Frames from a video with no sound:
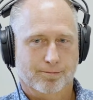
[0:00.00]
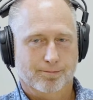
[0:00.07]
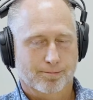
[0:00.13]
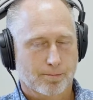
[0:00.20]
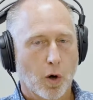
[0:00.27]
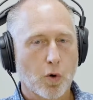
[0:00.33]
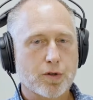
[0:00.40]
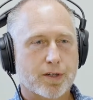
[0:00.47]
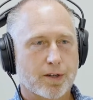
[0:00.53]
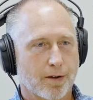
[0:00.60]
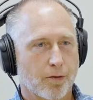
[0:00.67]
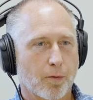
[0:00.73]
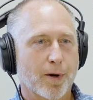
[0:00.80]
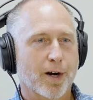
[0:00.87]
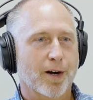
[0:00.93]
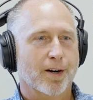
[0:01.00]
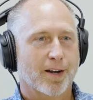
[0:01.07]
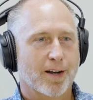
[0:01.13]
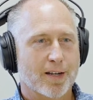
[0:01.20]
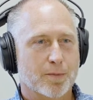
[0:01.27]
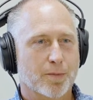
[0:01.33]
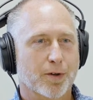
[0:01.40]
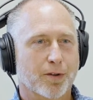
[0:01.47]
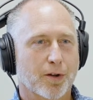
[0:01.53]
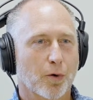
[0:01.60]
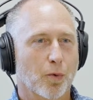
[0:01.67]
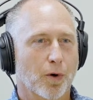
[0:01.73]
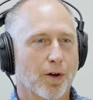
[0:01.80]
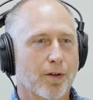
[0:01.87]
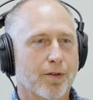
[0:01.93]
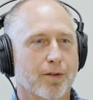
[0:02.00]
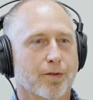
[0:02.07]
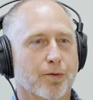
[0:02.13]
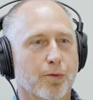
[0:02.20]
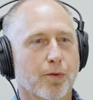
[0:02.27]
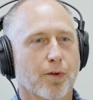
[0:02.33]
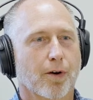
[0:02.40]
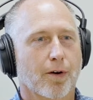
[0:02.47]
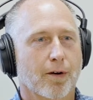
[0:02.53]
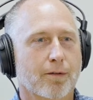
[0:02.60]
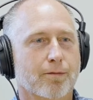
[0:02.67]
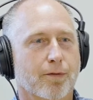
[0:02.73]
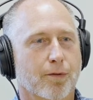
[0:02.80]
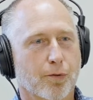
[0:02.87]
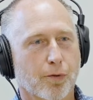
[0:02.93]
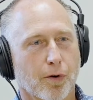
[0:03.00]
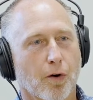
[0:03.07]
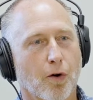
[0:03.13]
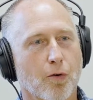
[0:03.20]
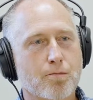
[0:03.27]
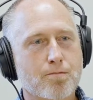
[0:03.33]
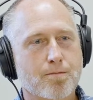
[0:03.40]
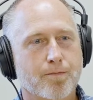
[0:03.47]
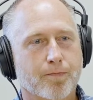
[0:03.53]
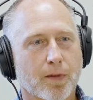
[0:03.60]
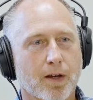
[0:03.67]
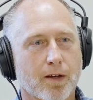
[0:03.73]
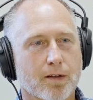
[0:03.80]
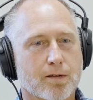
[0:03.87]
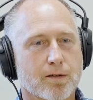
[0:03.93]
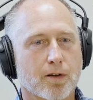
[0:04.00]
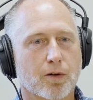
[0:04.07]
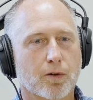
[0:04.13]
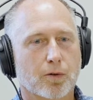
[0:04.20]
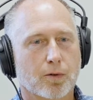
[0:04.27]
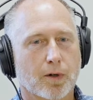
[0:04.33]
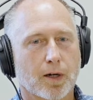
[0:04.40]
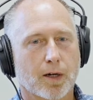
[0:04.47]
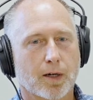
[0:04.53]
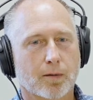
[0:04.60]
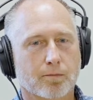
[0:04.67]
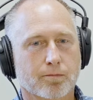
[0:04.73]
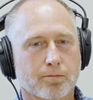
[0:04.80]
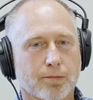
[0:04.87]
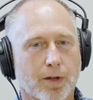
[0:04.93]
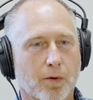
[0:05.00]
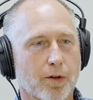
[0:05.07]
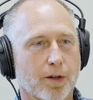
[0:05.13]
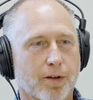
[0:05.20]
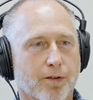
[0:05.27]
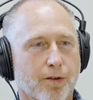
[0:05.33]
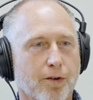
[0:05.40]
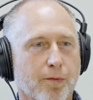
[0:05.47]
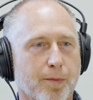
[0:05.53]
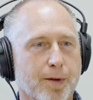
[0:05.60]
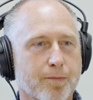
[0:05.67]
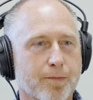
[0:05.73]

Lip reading: most of America has built their wealth, is through their home, and so that really concerns me.